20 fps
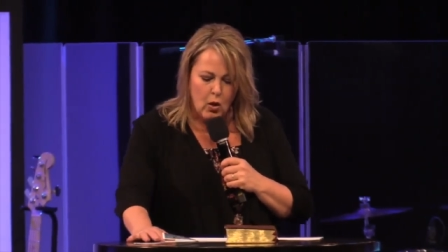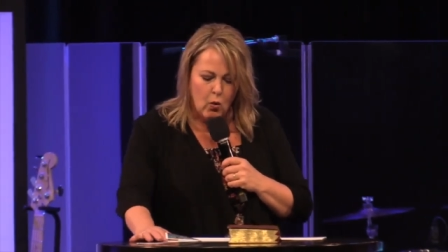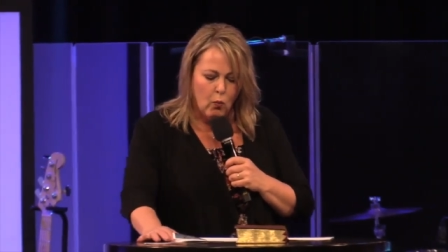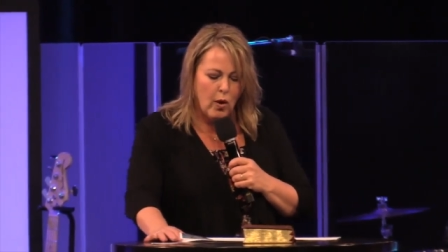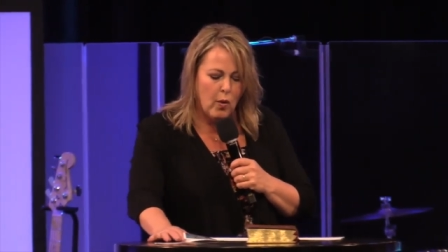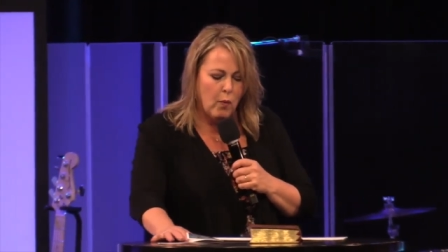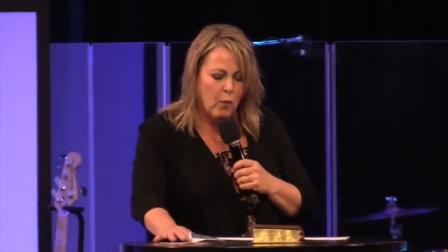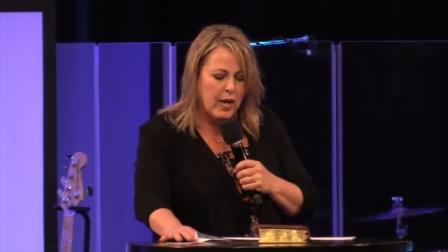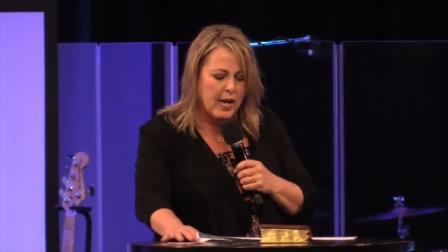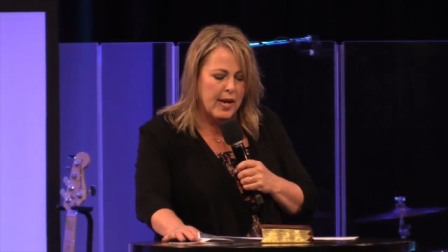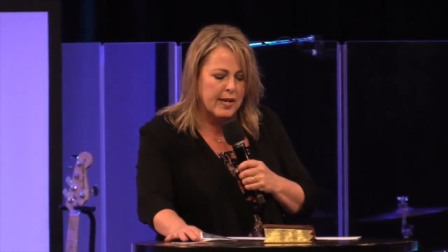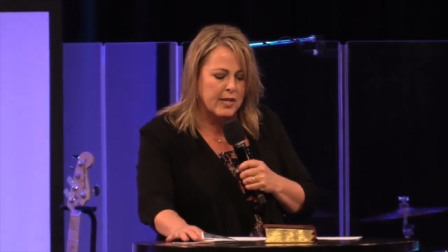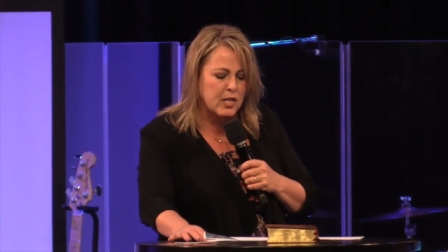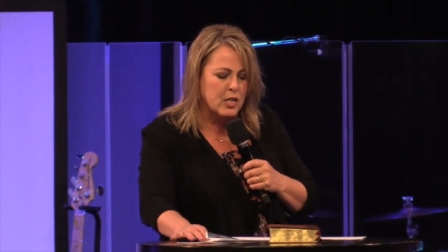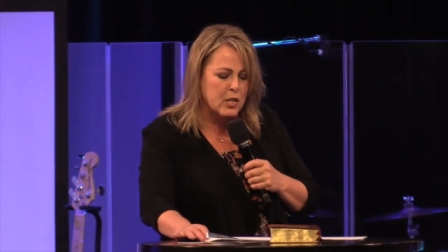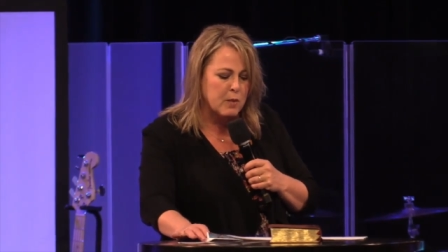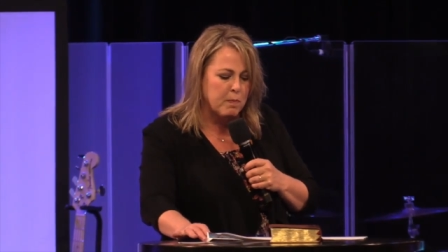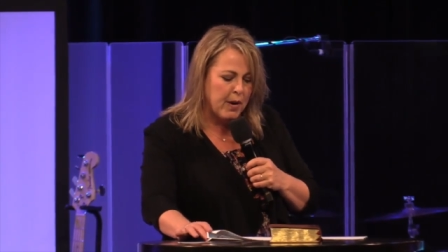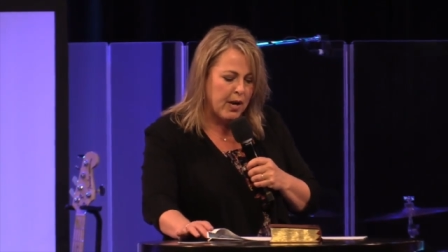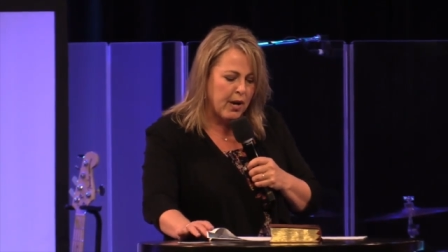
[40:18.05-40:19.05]
When we
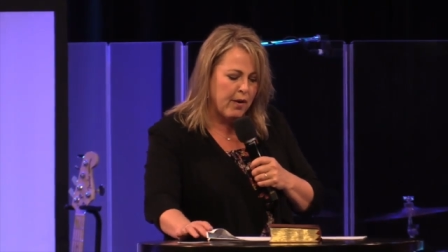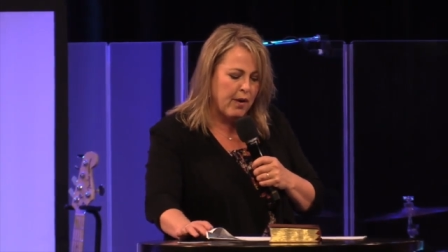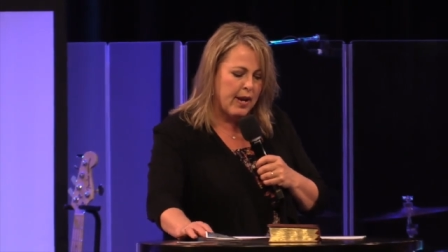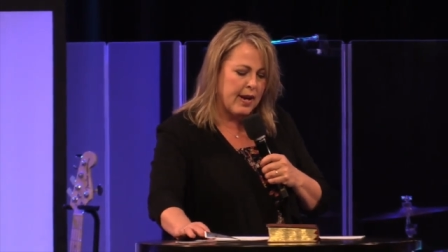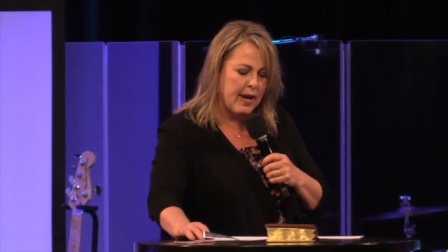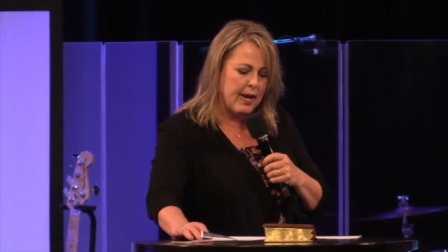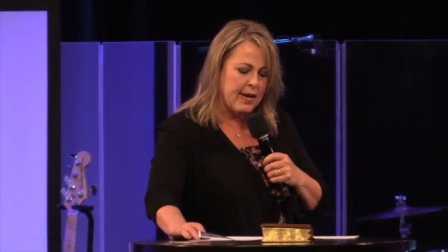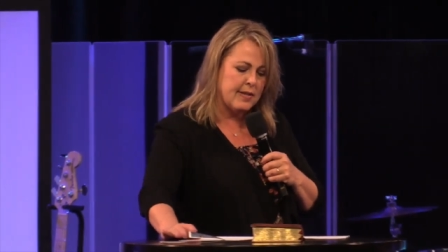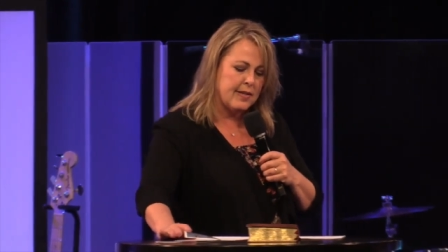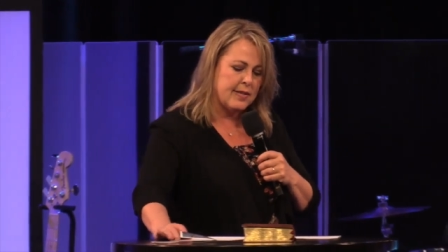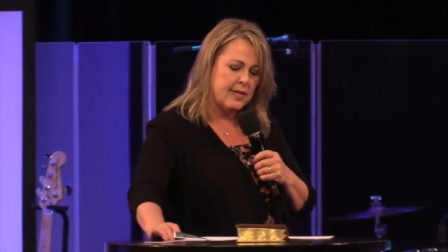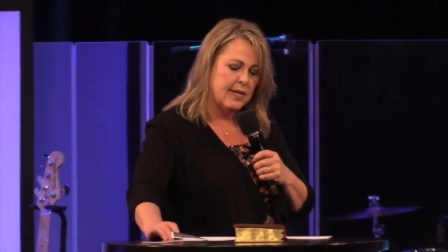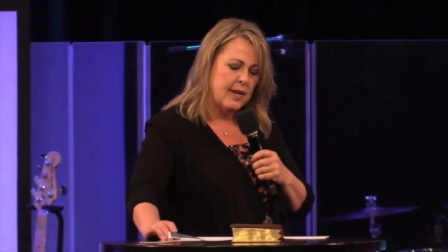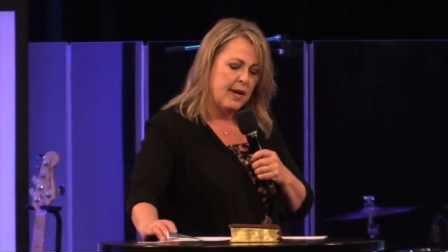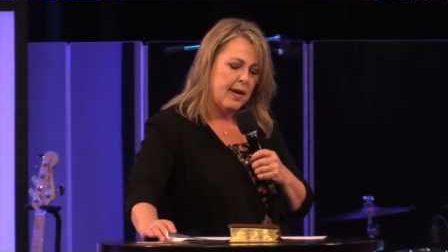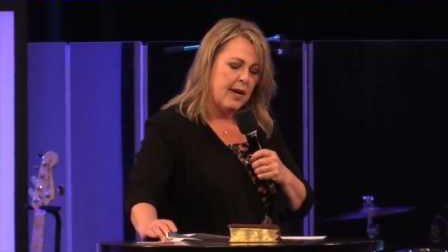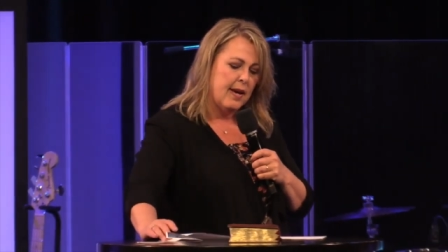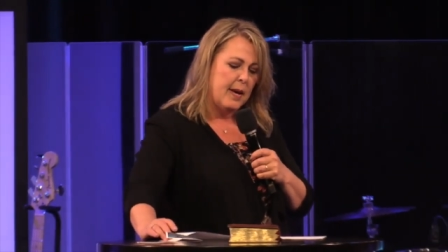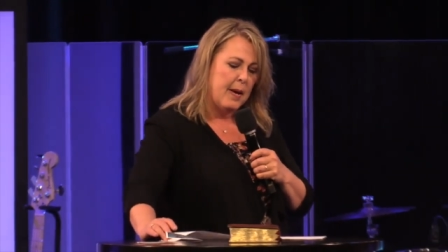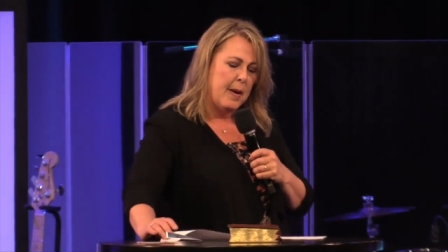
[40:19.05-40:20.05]
experience
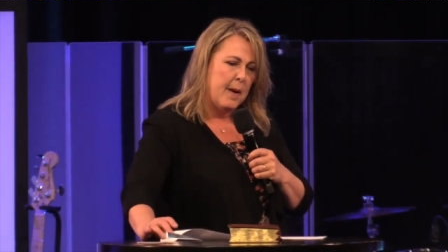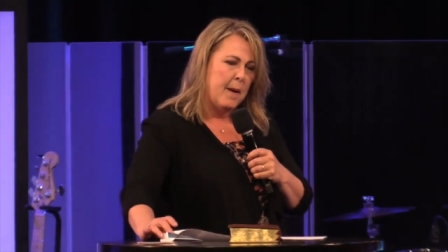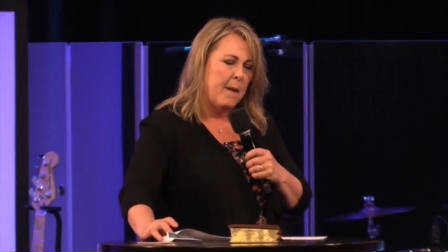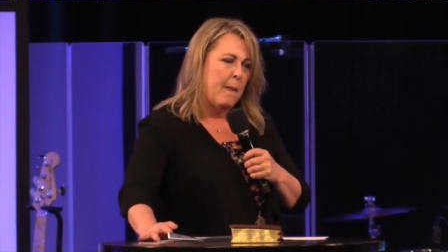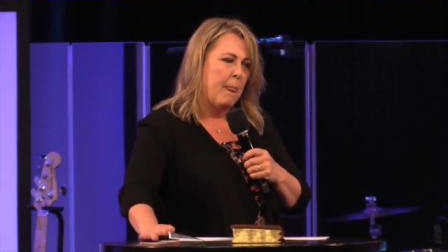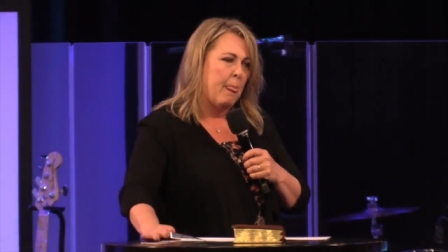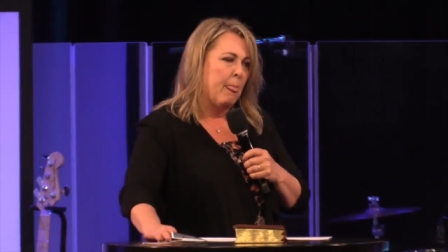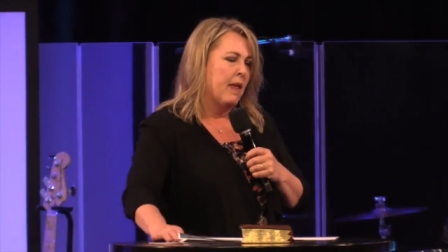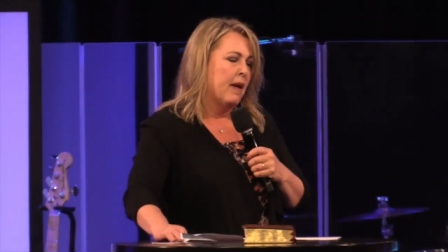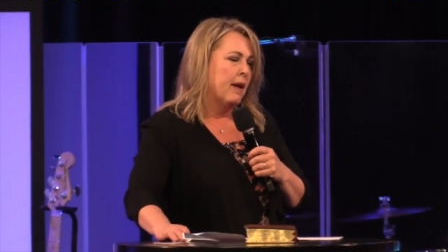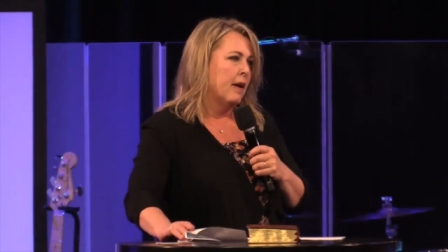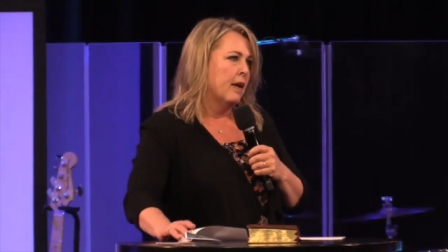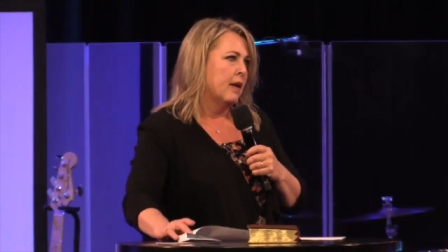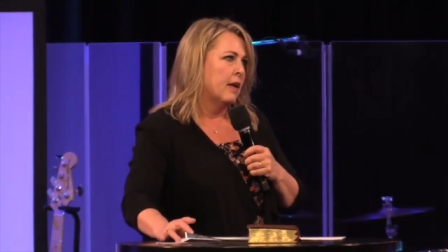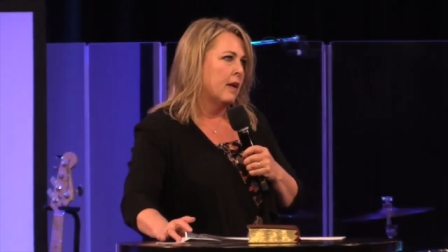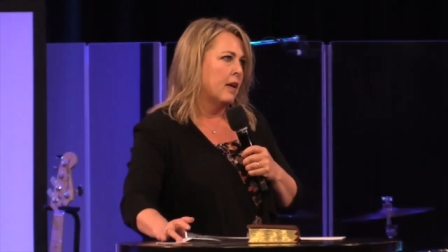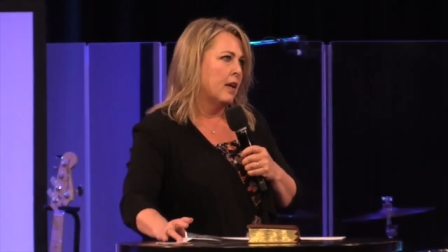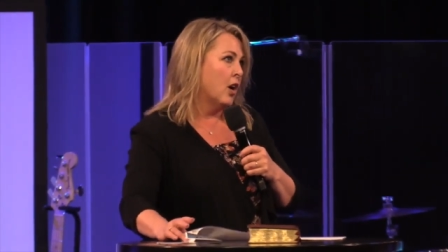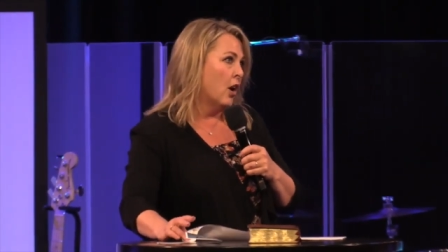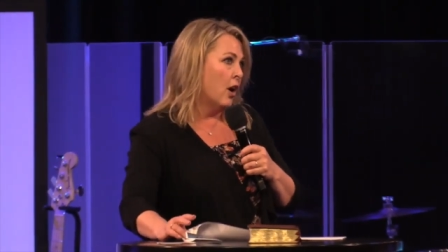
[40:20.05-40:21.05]

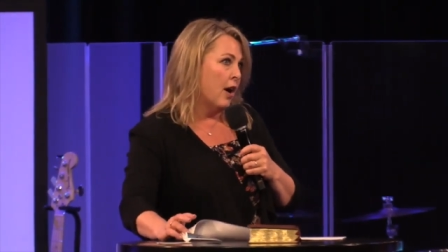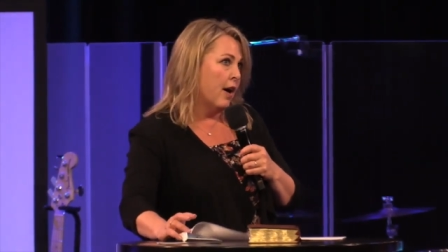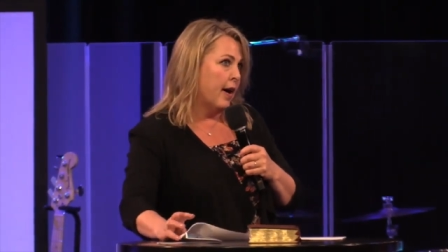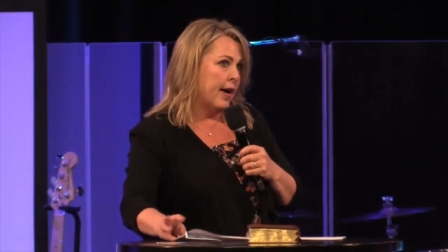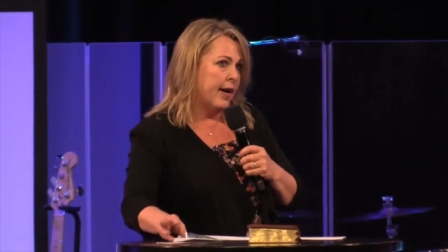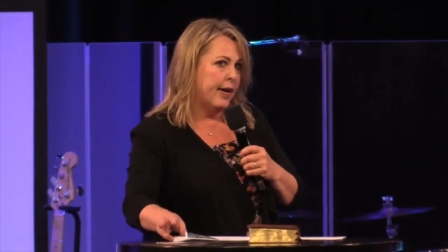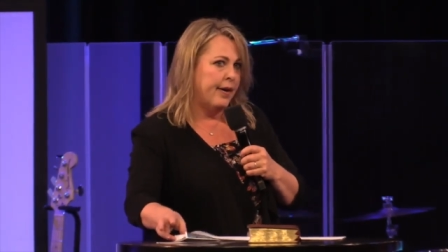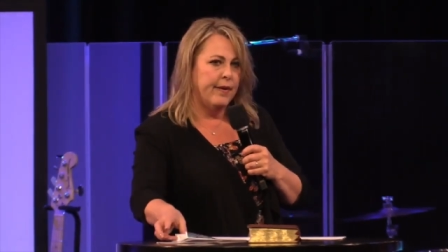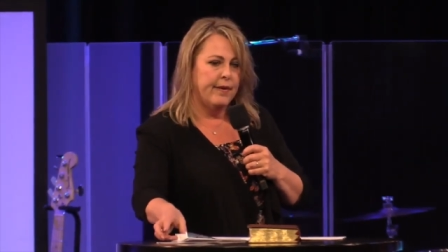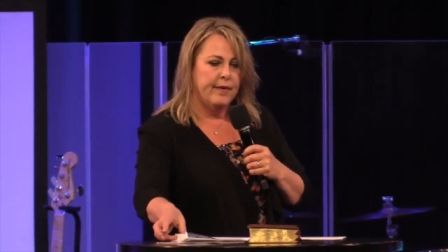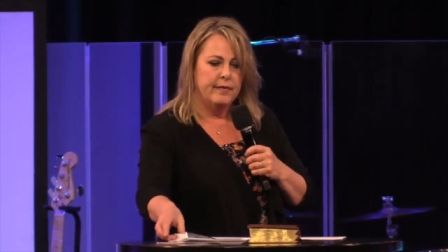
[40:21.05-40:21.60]
God